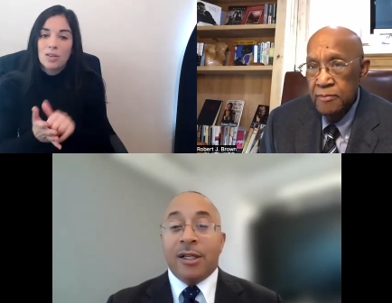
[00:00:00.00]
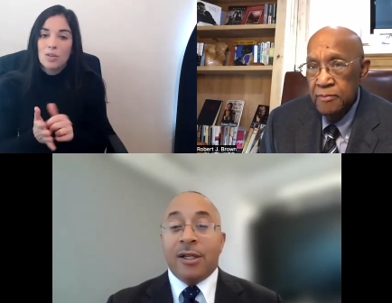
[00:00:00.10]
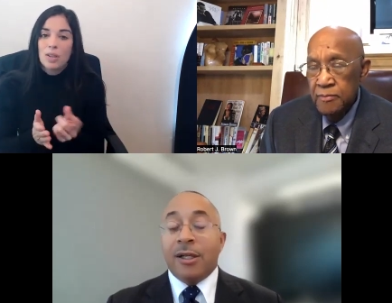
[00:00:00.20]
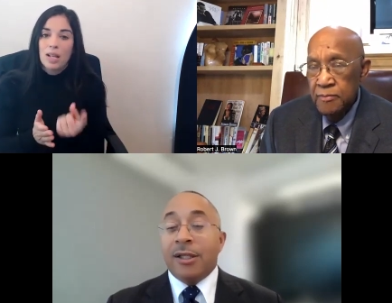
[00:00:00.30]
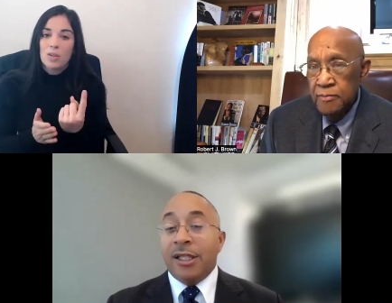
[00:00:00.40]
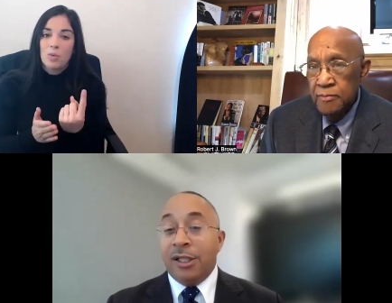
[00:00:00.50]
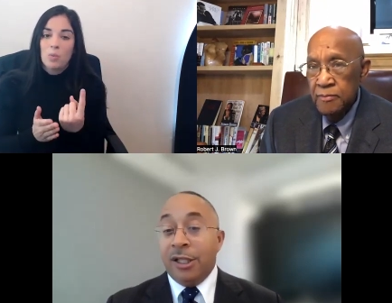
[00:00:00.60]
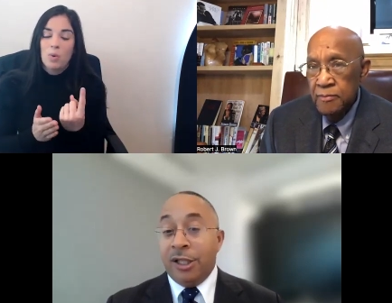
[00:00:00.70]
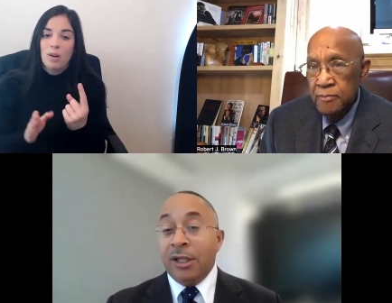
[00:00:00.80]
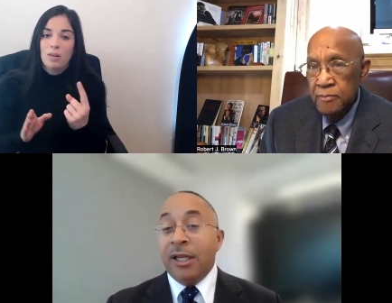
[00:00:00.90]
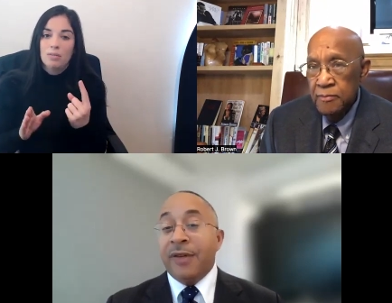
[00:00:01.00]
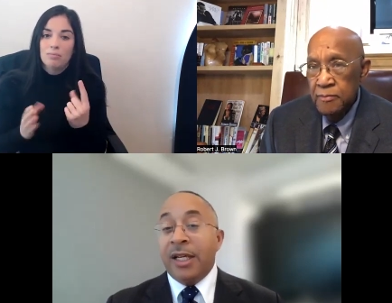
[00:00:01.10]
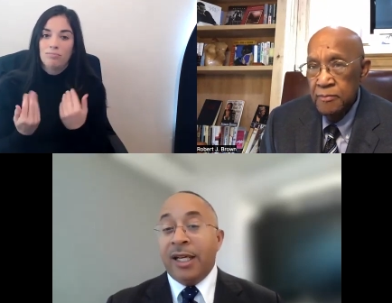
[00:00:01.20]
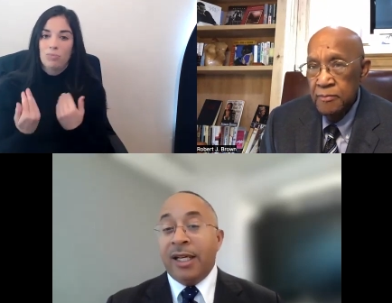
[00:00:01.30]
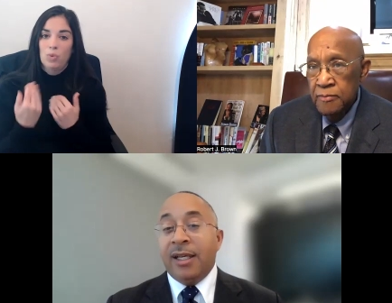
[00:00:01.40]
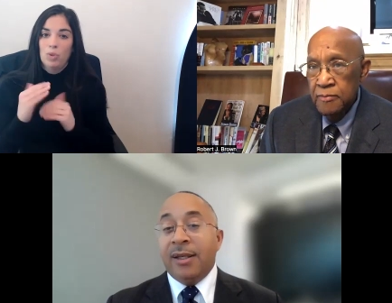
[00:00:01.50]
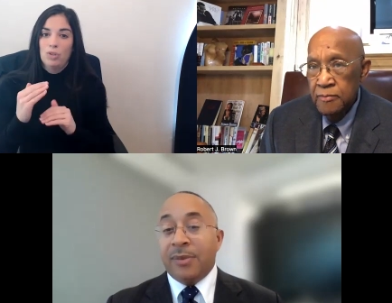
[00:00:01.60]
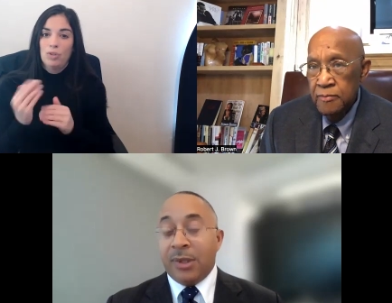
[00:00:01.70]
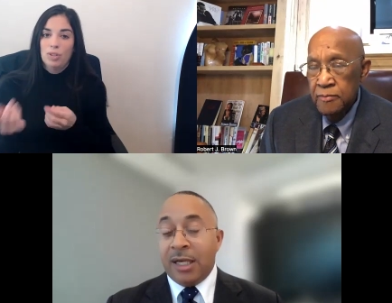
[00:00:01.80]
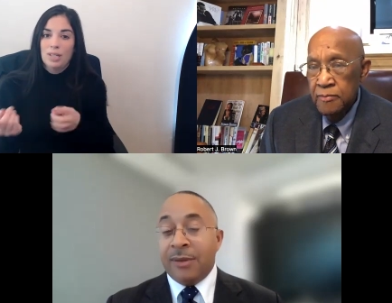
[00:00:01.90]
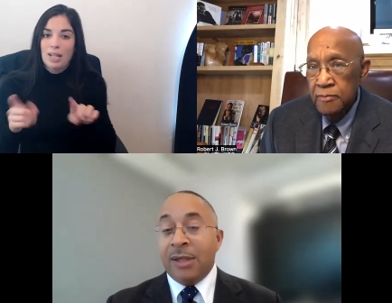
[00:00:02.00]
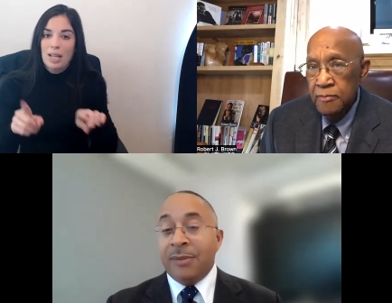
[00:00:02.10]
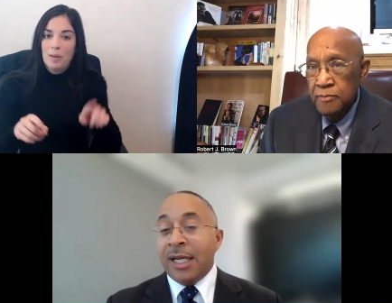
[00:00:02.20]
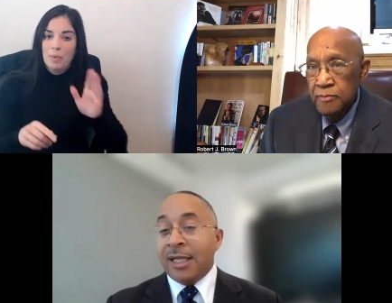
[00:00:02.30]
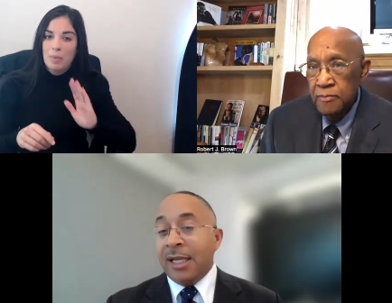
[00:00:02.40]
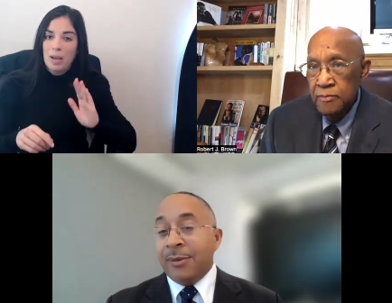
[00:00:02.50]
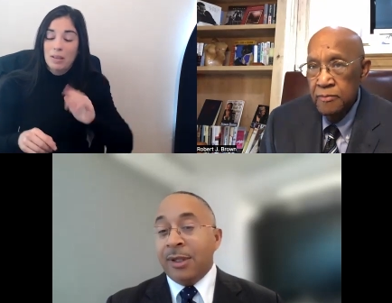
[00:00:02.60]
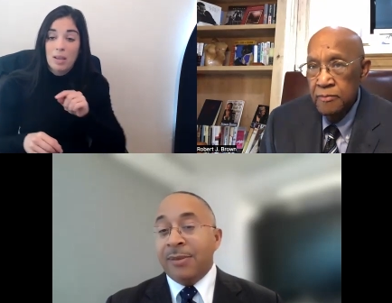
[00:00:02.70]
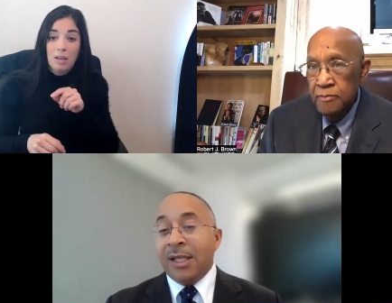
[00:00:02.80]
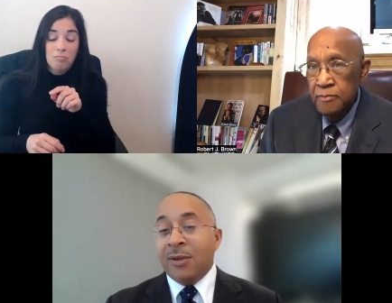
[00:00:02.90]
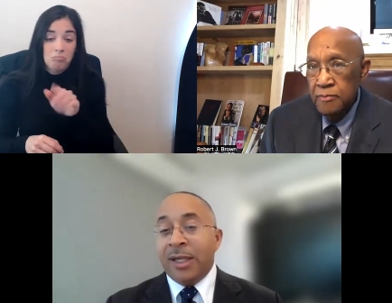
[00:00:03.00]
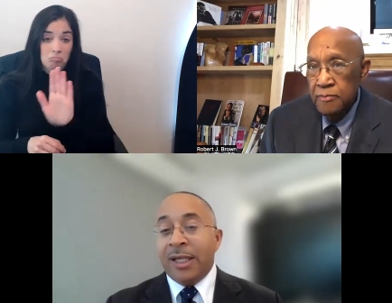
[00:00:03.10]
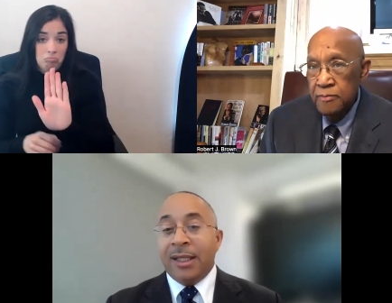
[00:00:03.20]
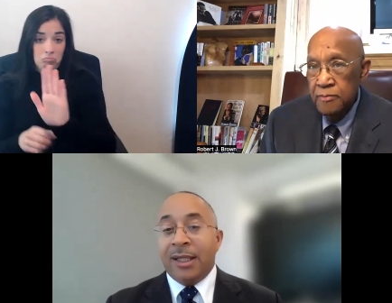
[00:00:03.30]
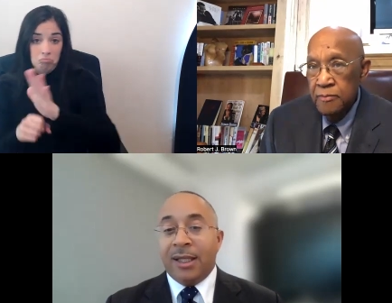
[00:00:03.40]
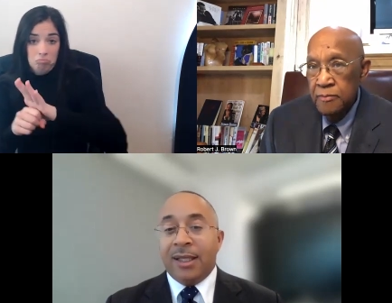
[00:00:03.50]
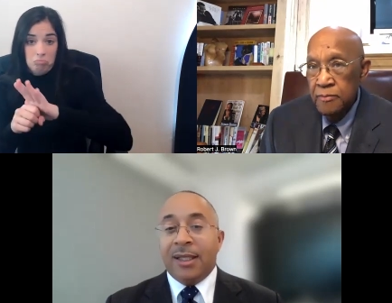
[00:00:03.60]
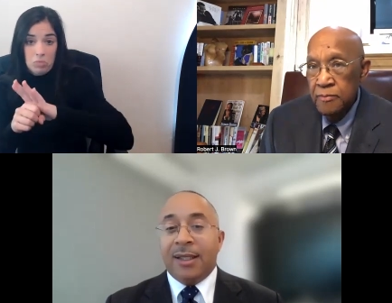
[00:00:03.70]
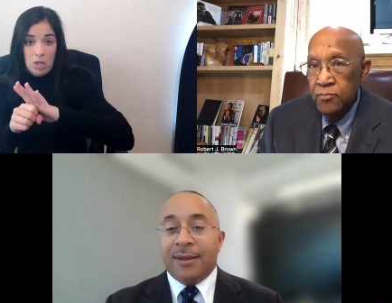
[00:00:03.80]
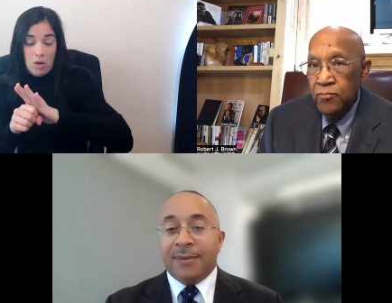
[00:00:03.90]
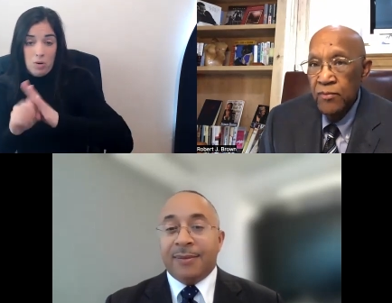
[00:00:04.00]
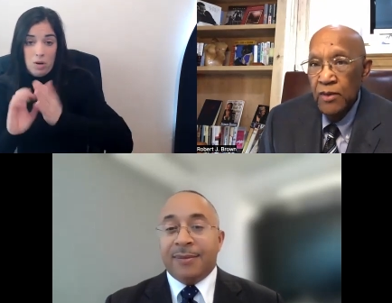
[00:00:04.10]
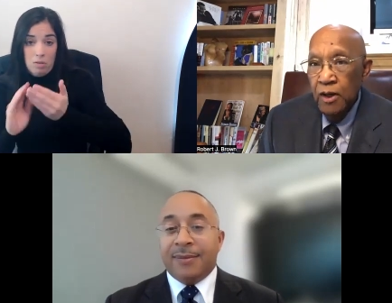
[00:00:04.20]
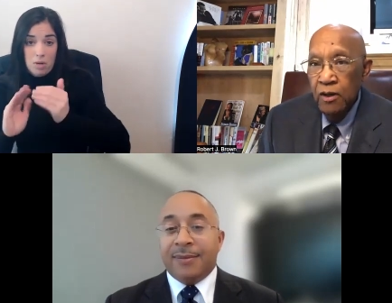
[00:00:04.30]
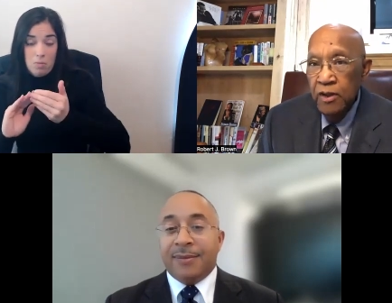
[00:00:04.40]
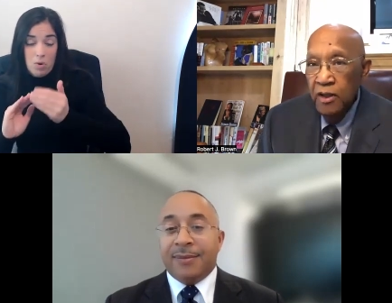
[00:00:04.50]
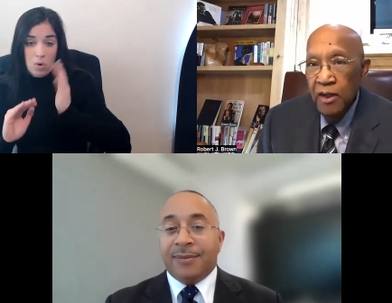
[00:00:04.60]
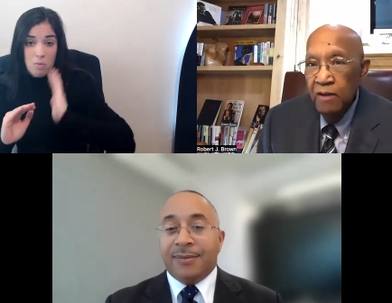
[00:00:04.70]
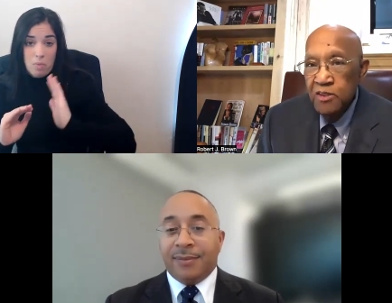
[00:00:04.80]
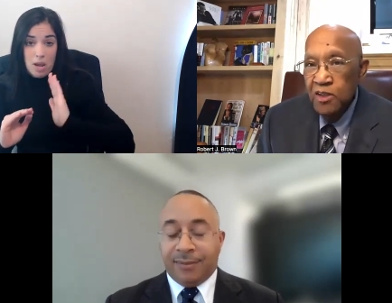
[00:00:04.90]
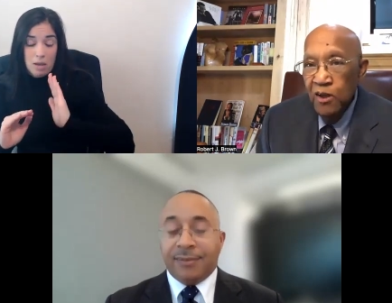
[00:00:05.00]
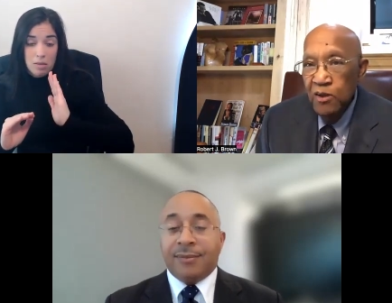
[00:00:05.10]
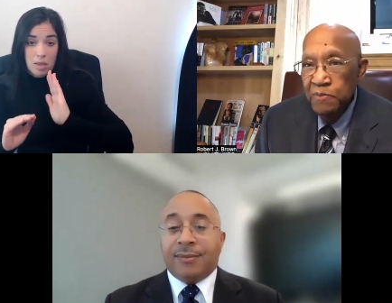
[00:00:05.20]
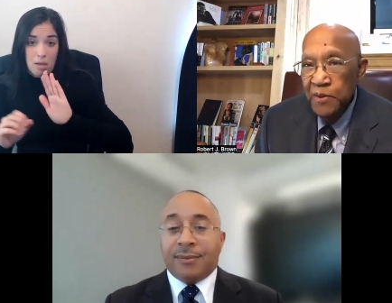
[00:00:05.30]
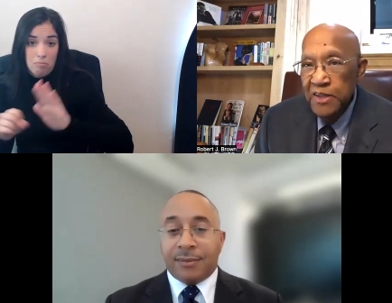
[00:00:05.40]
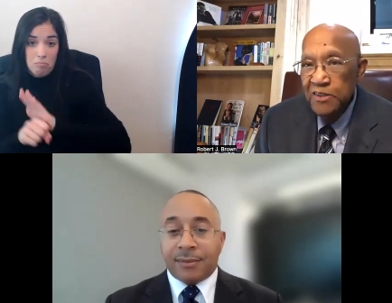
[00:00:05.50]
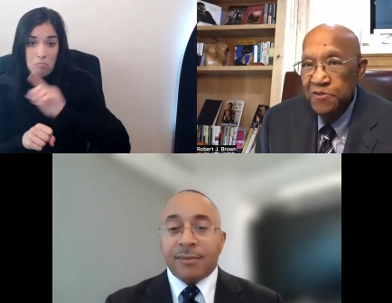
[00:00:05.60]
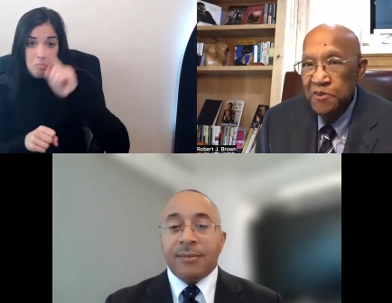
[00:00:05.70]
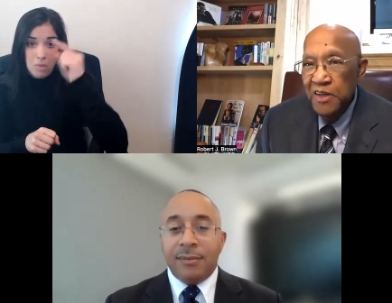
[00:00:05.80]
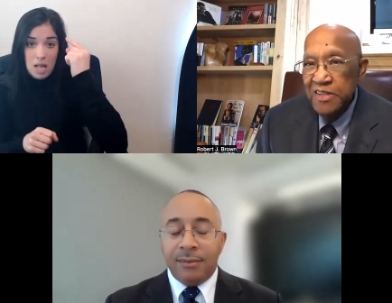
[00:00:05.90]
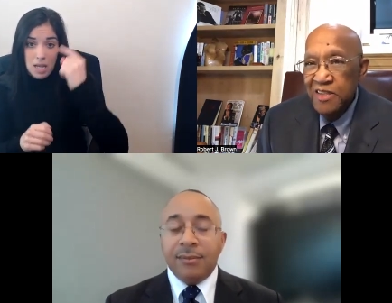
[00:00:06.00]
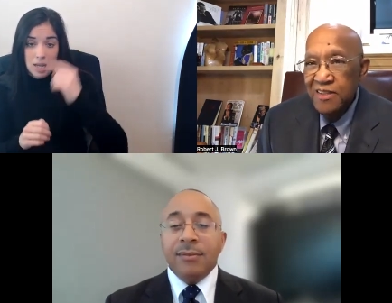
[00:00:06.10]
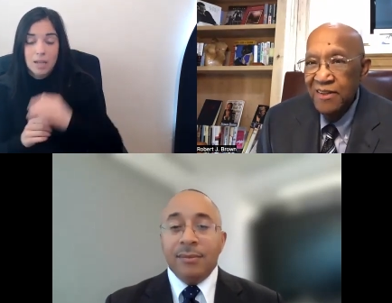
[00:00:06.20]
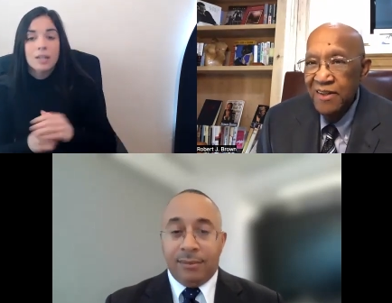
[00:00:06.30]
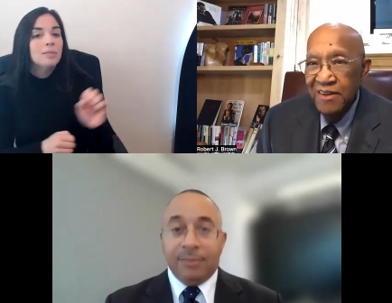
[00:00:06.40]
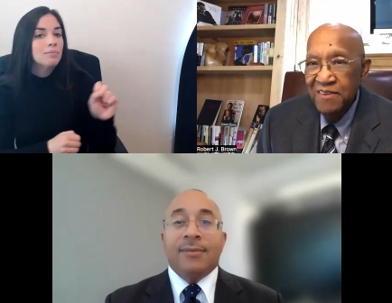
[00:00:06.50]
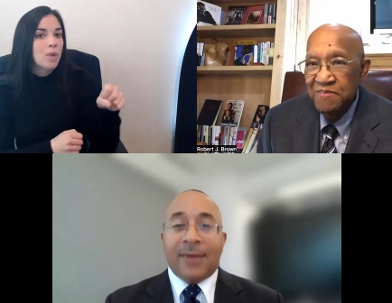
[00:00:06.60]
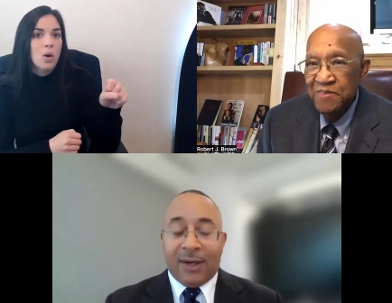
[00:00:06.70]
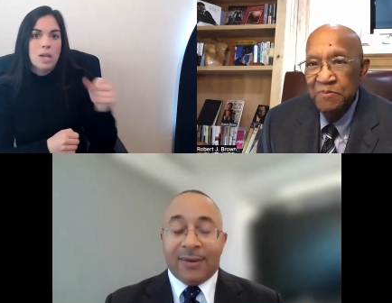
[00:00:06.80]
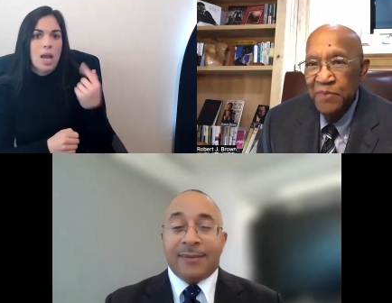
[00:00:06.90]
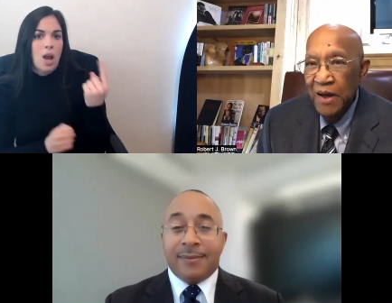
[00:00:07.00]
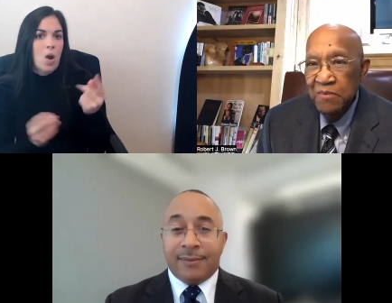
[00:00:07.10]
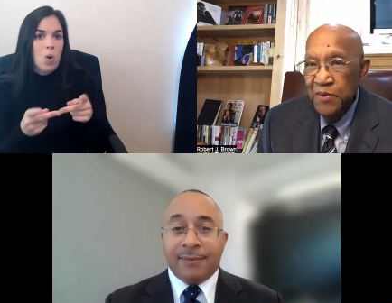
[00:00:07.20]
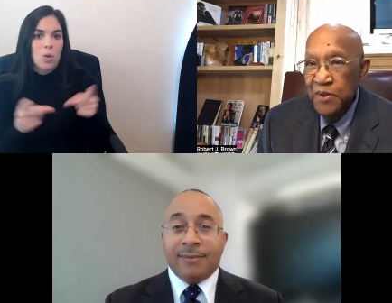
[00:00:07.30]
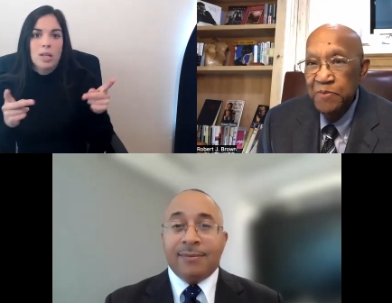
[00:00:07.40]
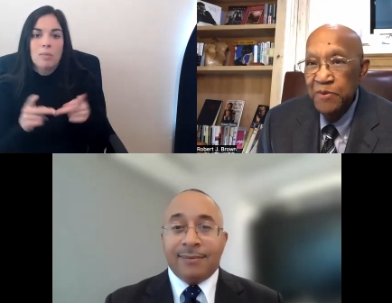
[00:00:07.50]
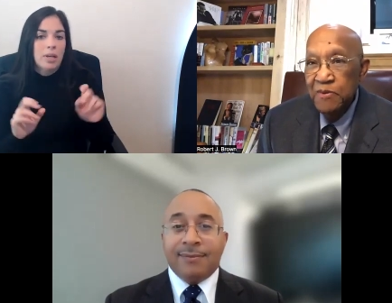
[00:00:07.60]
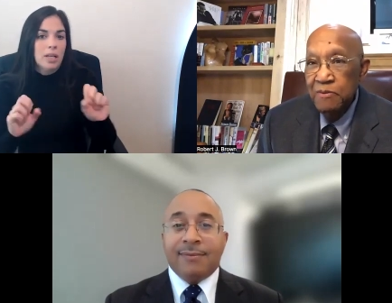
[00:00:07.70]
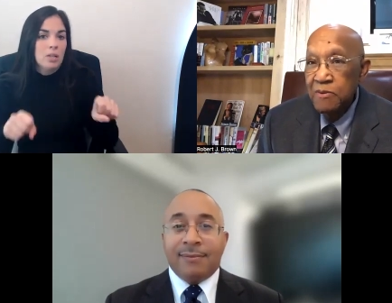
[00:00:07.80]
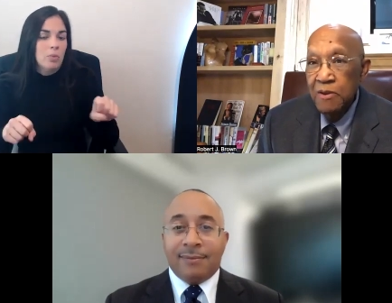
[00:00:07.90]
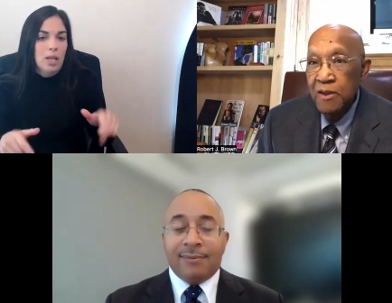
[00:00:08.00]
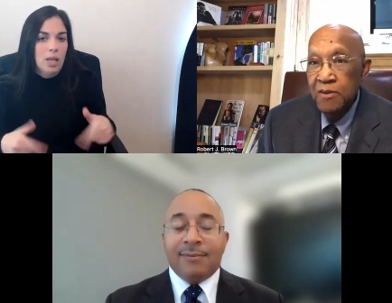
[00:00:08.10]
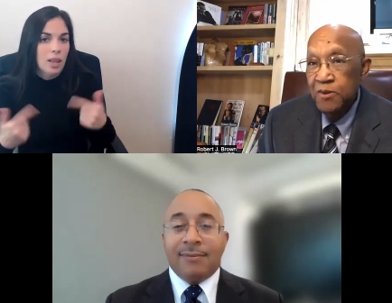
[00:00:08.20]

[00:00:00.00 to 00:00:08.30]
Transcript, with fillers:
Speaker 1: occurred. Did, did you live in a predominantly black neighborhood, by the way?
Speaker 2: Oh yeah, that was the only place for us to live for black people uh,